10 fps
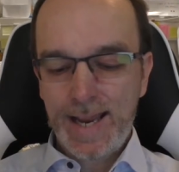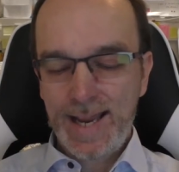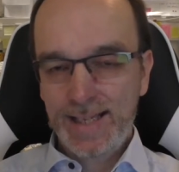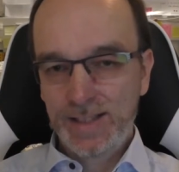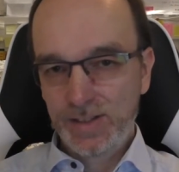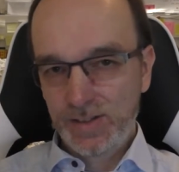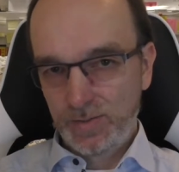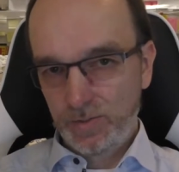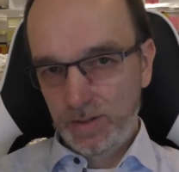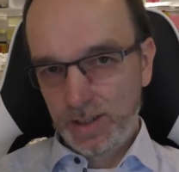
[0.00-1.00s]
and
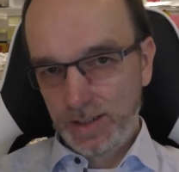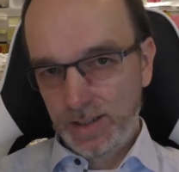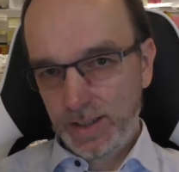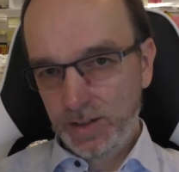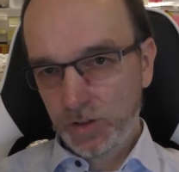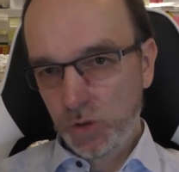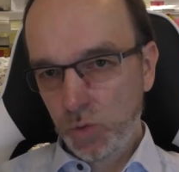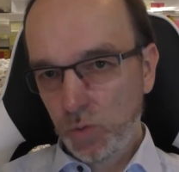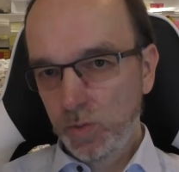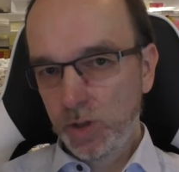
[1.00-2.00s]
another
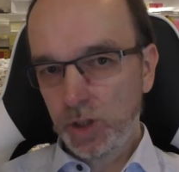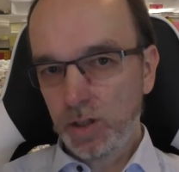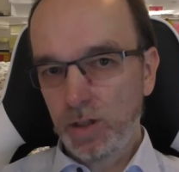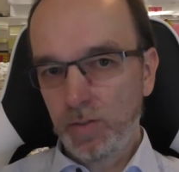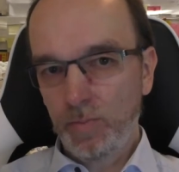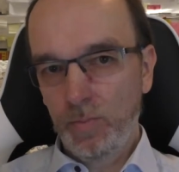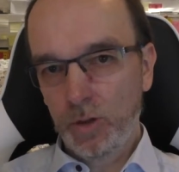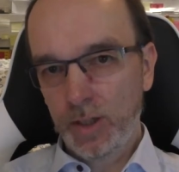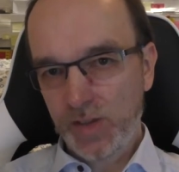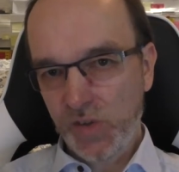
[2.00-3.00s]
2 which are
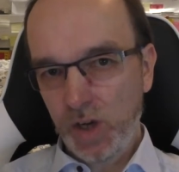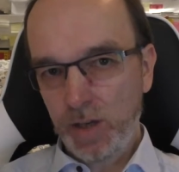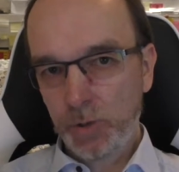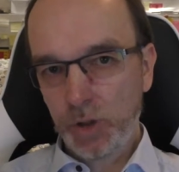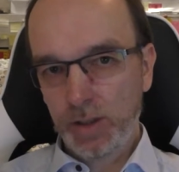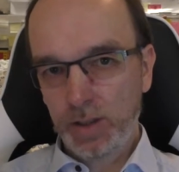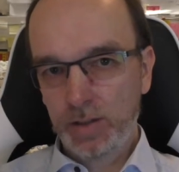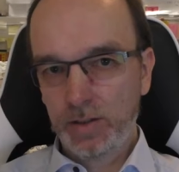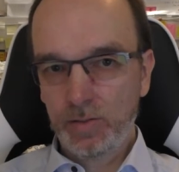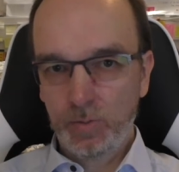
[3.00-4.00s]
more or less
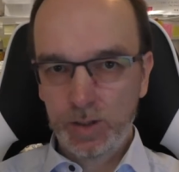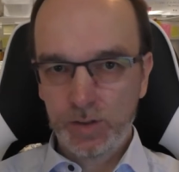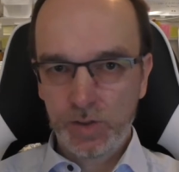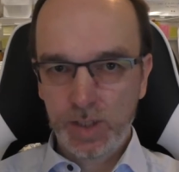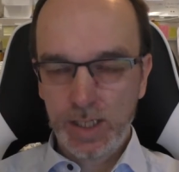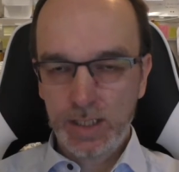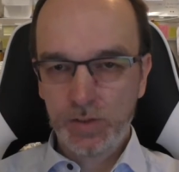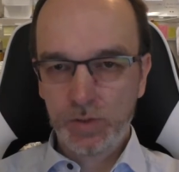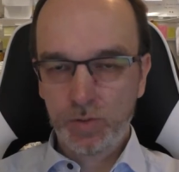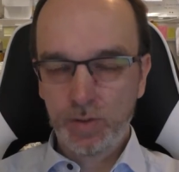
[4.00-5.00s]
optional. The one is
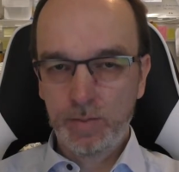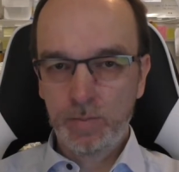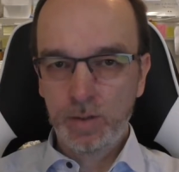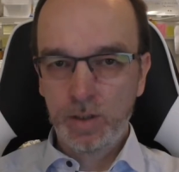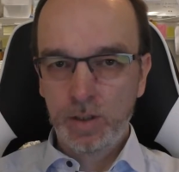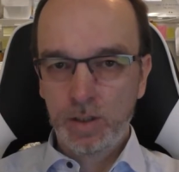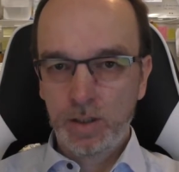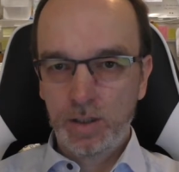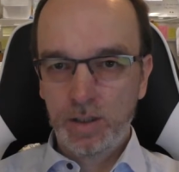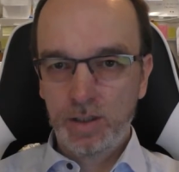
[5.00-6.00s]
scaling Scrum,
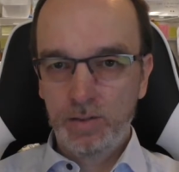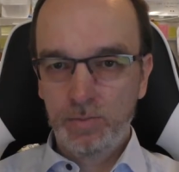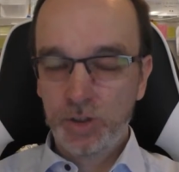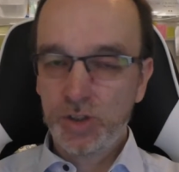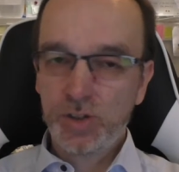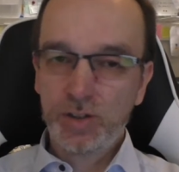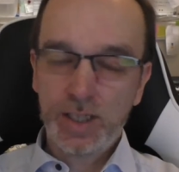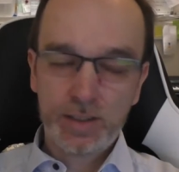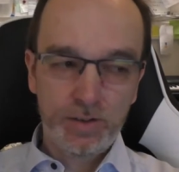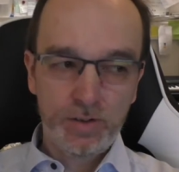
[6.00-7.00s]
which is
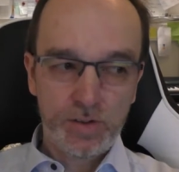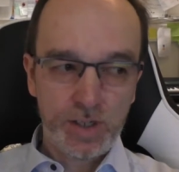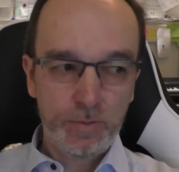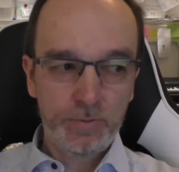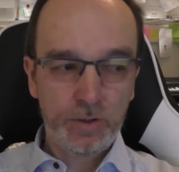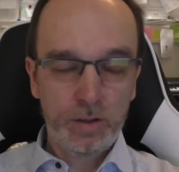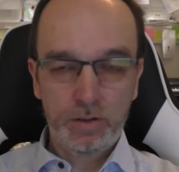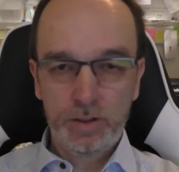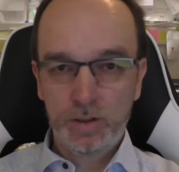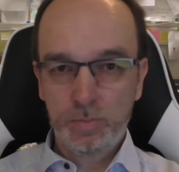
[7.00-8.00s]
connected to some of the
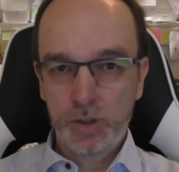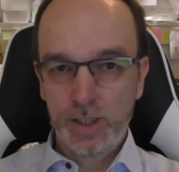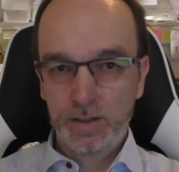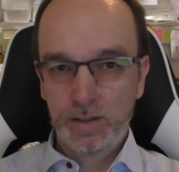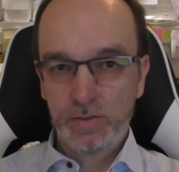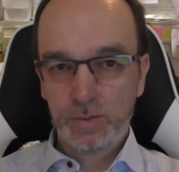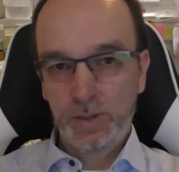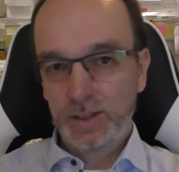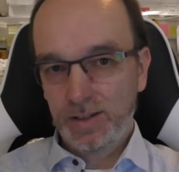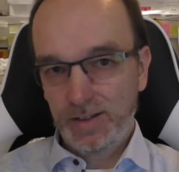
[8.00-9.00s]
learning objectives,
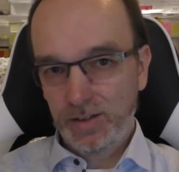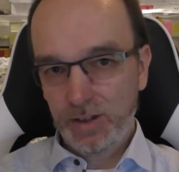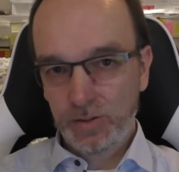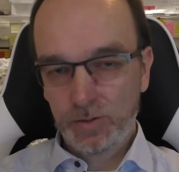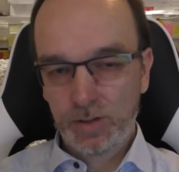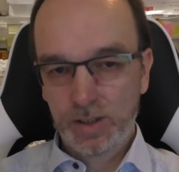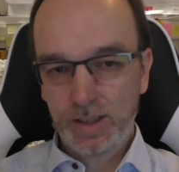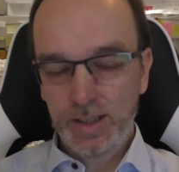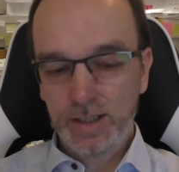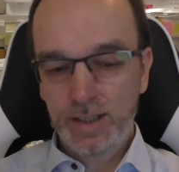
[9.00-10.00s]
but not
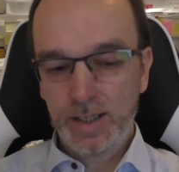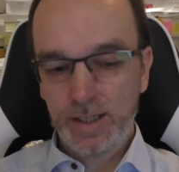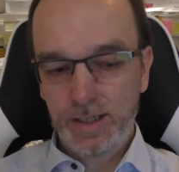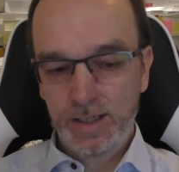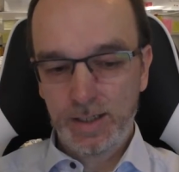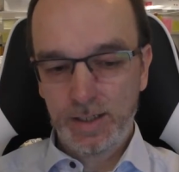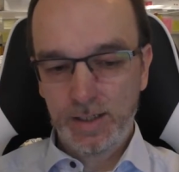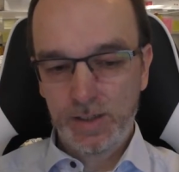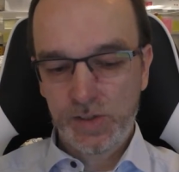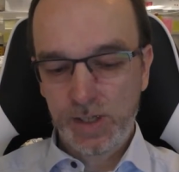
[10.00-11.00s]
clearly
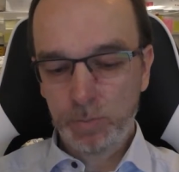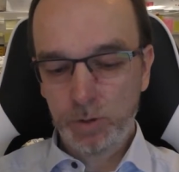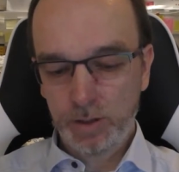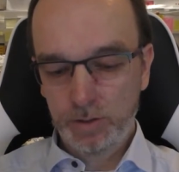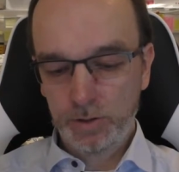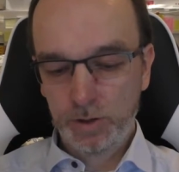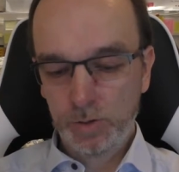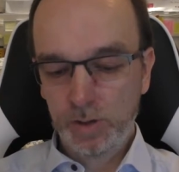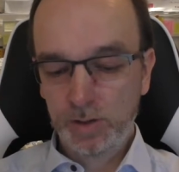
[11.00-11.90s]
a separate learning